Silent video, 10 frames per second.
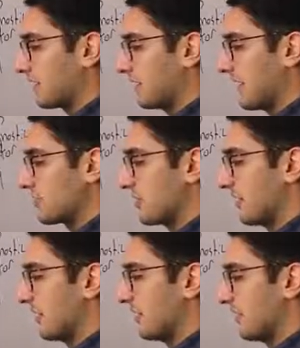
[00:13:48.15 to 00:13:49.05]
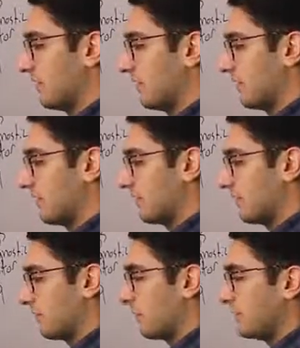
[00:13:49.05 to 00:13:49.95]
credentialing
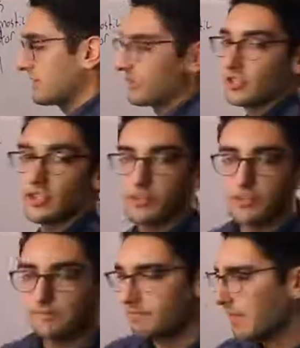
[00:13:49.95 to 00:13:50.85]
for our message queues.